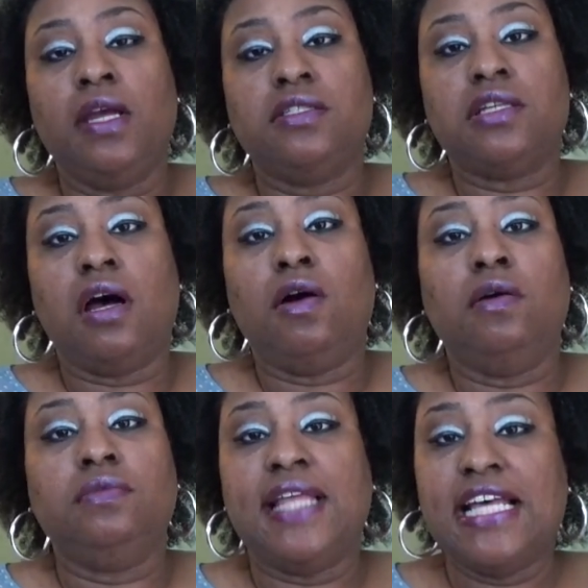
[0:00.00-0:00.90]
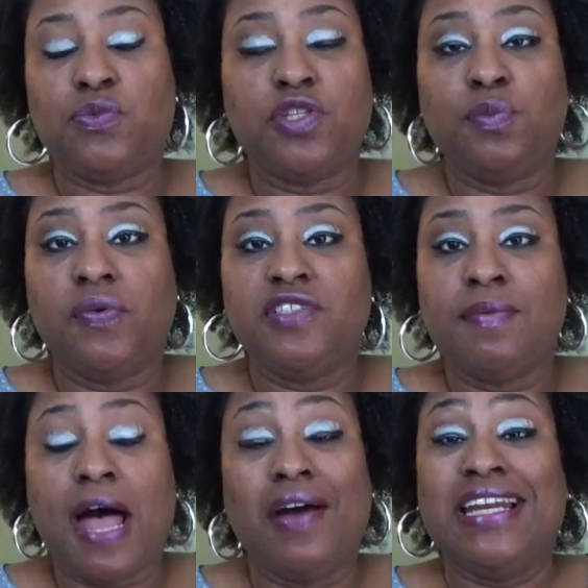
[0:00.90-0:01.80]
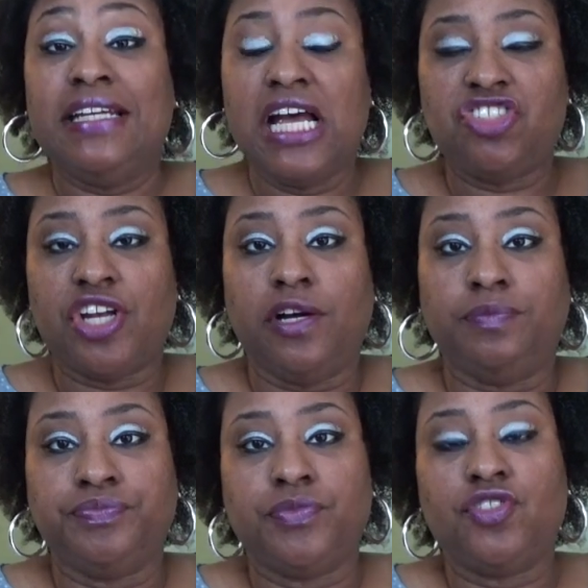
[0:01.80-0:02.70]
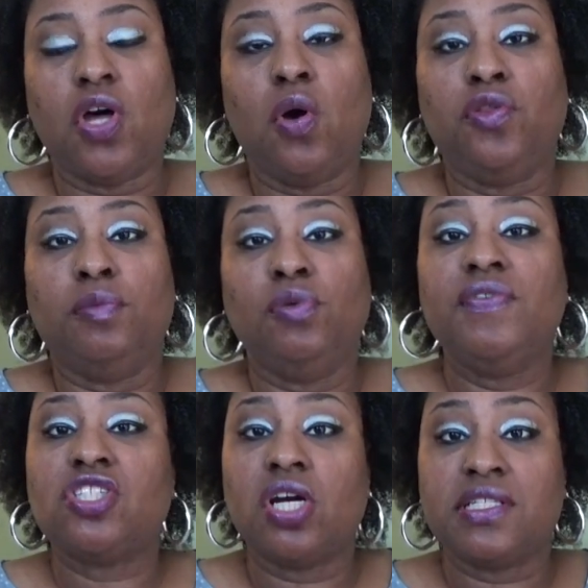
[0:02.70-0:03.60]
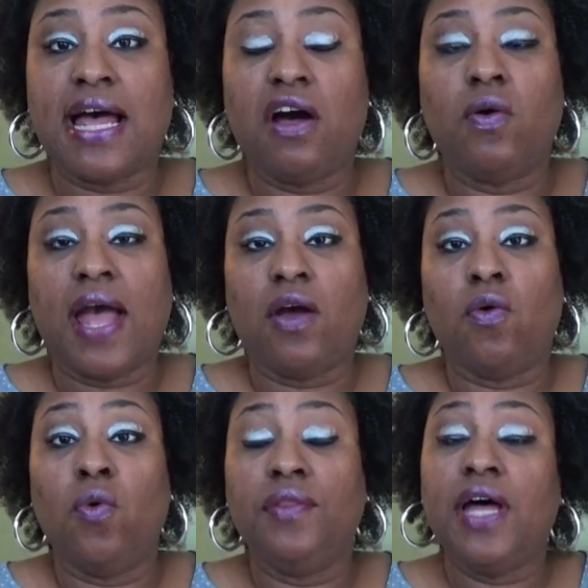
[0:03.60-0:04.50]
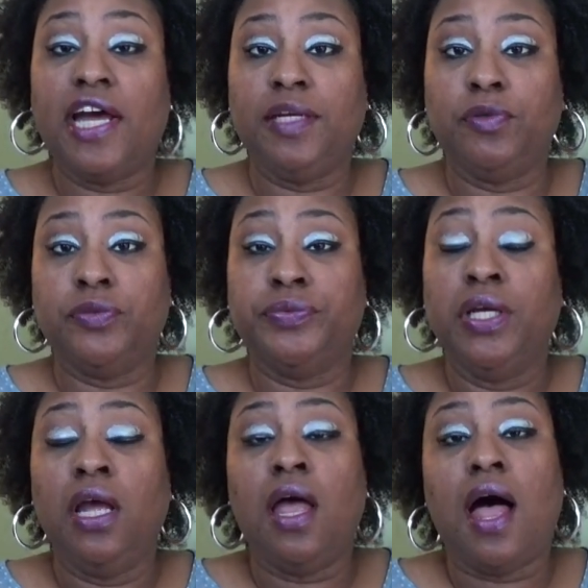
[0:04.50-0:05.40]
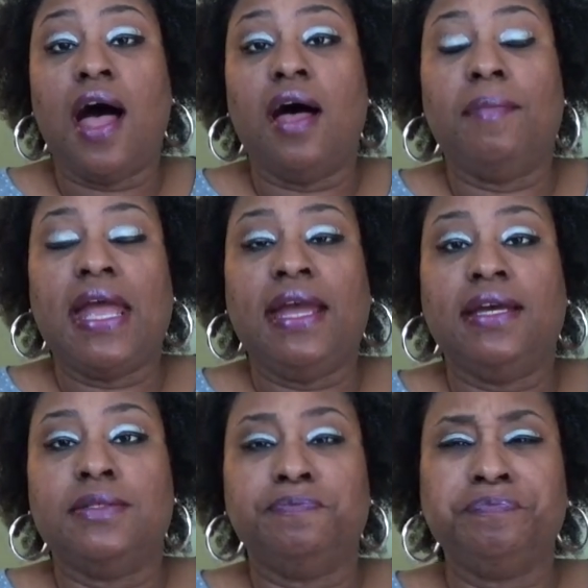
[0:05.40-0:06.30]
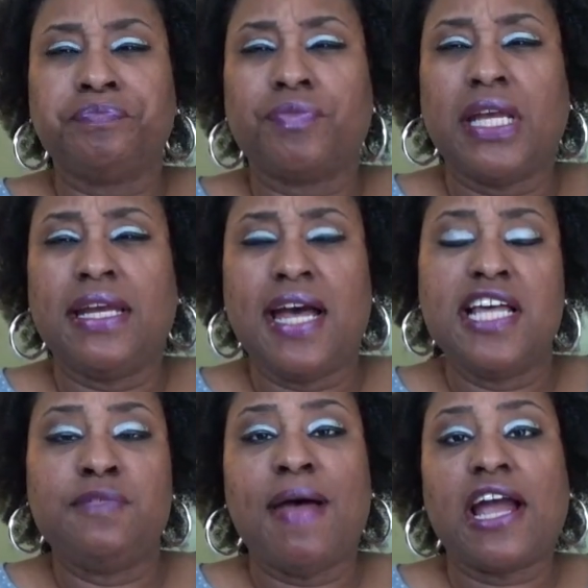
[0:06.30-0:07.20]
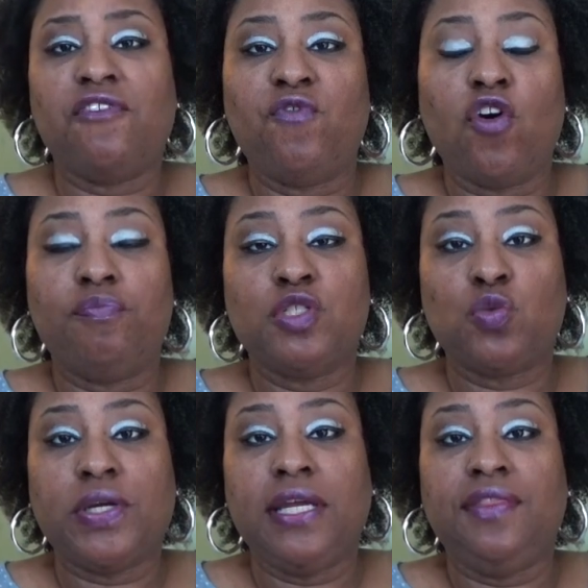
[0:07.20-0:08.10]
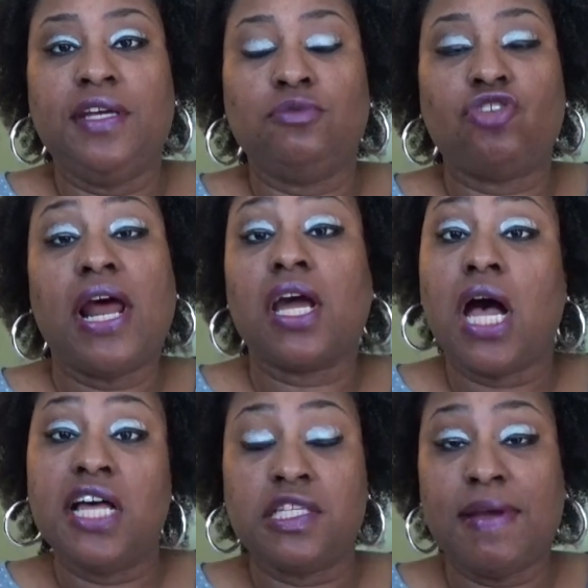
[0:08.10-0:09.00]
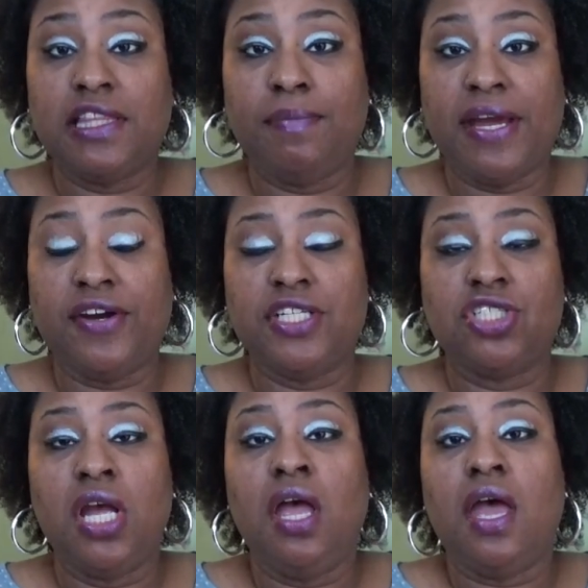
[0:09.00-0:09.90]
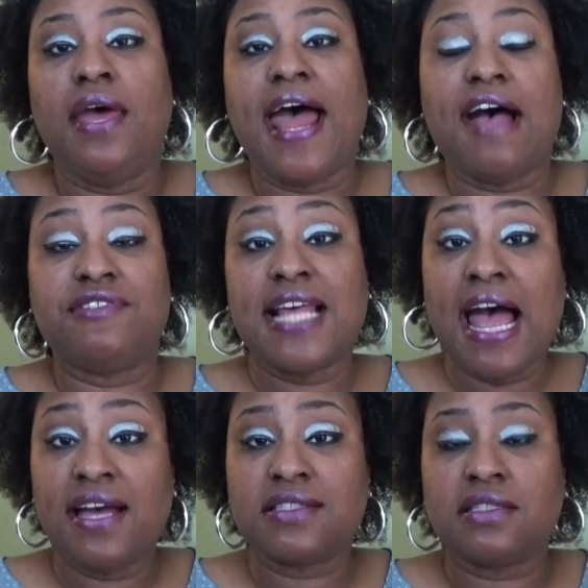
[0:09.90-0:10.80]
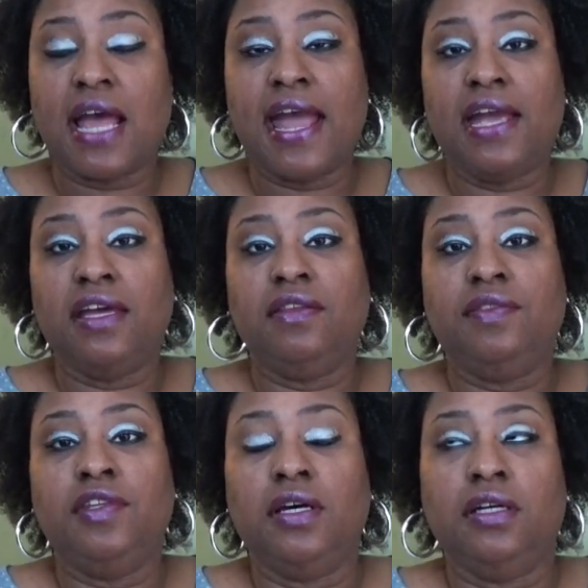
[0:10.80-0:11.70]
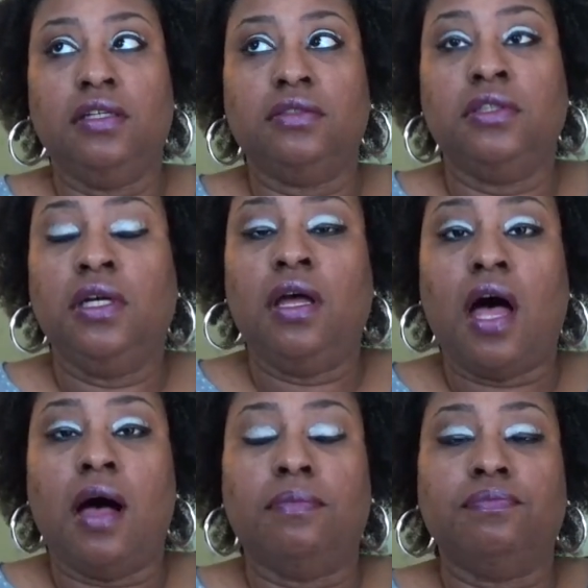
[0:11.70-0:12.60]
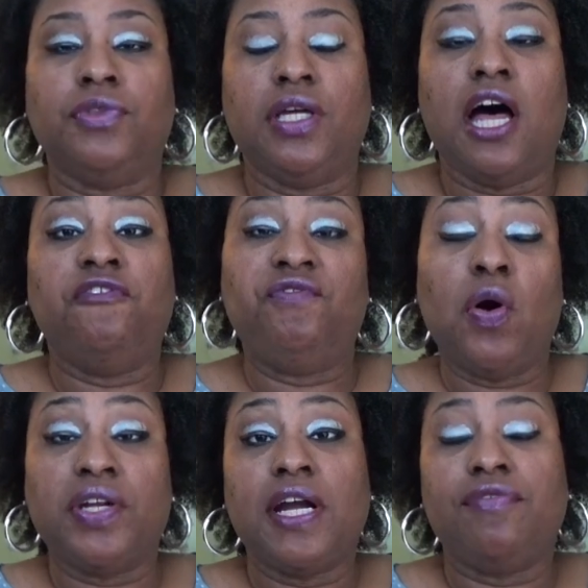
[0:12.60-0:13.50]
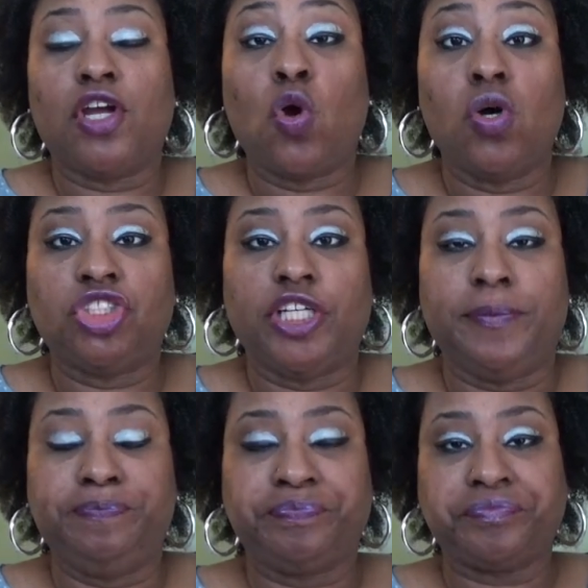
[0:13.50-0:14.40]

So that's what the movie's about in a nutshell. So the movie starts out on the honeymoon, and it cuts back and forth between them trying to consummate the marriage and have sex and the unfolding of their courtship.